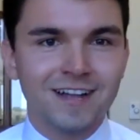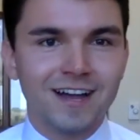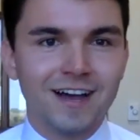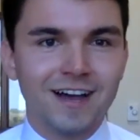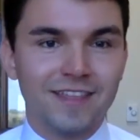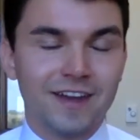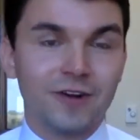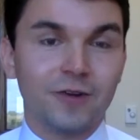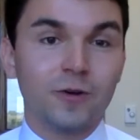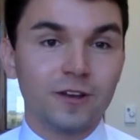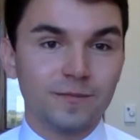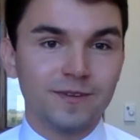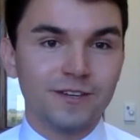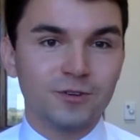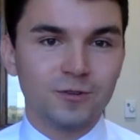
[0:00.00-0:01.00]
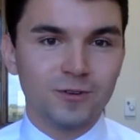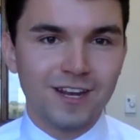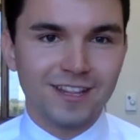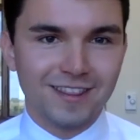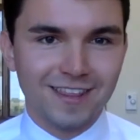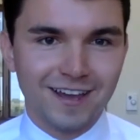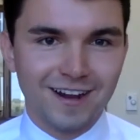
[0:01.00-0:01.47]
that are going to be
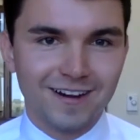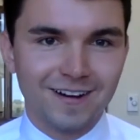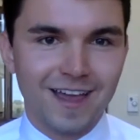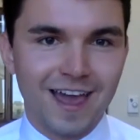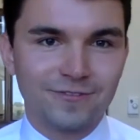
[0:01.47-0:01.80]
created there